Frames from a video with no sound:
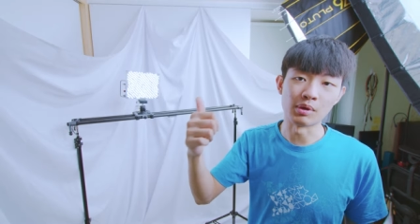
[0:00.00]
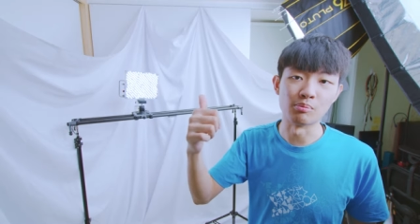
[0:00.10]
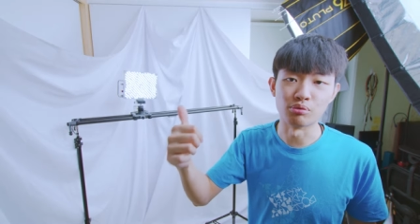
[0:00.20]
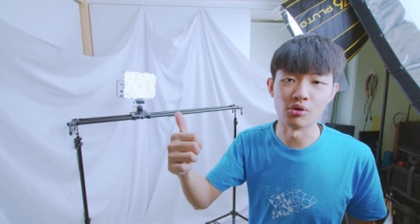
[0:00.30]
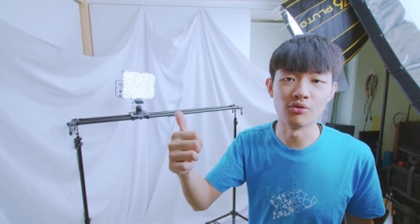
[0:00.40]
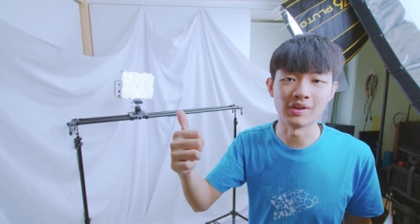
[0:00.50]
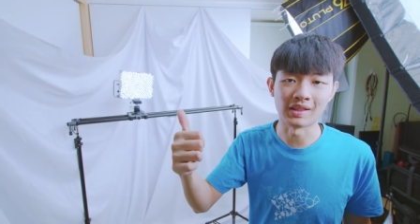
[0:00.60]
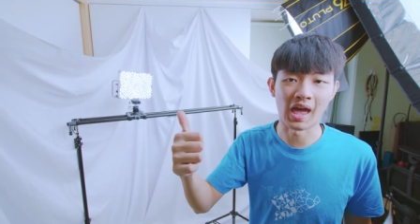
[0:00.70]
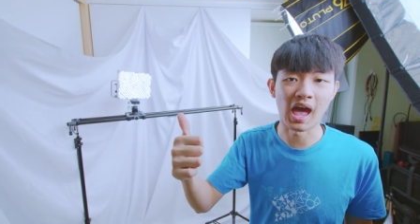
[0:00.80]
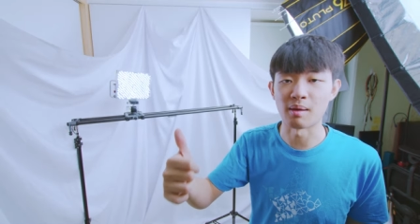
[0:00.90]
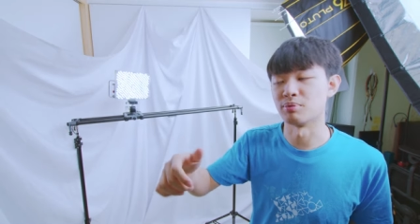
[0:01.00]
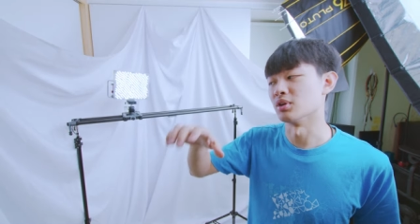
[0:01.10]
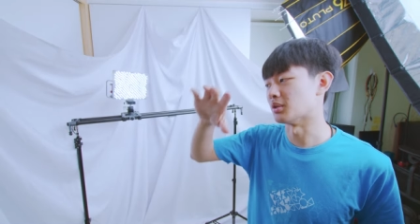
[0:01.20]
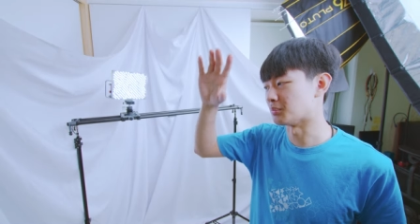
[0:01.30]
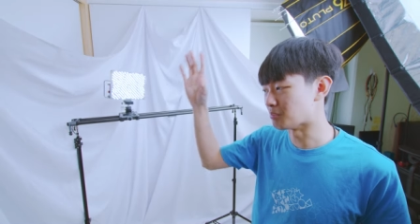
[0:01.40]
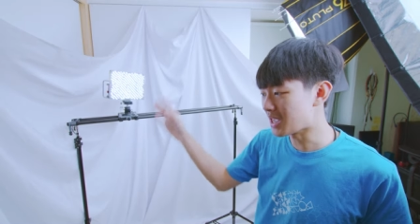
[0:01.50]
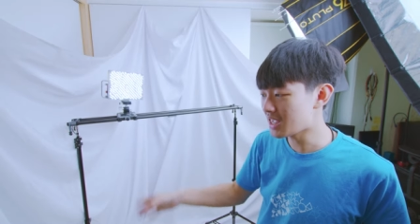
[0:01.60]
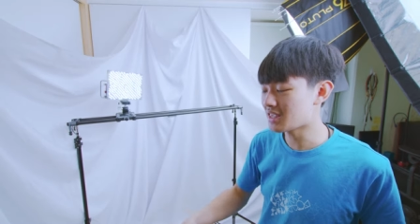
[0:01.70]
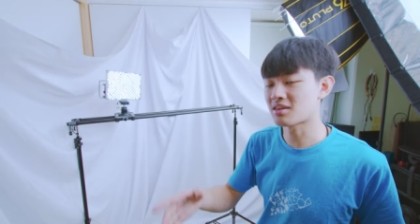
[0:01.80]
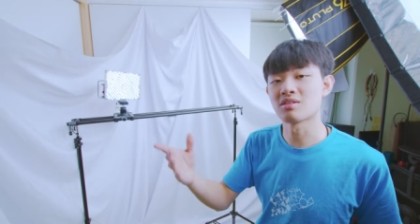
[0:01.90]
improving the app and
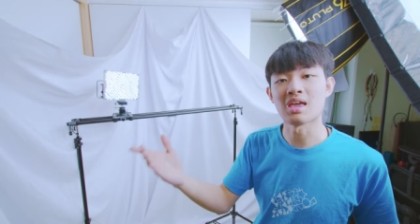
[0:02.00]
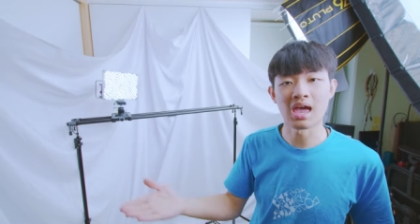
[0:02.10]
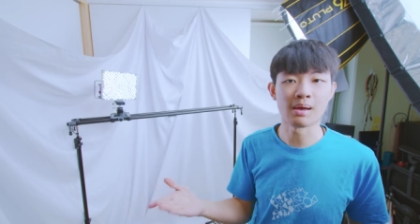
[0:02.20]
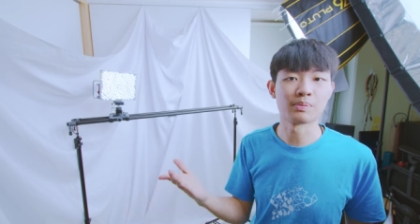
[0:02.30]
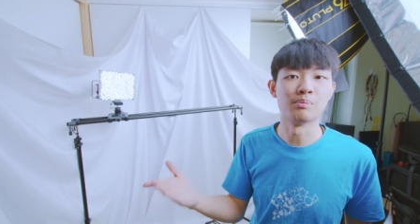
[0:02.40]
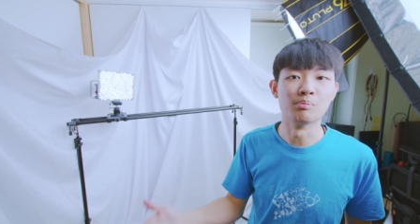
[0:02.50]
make the app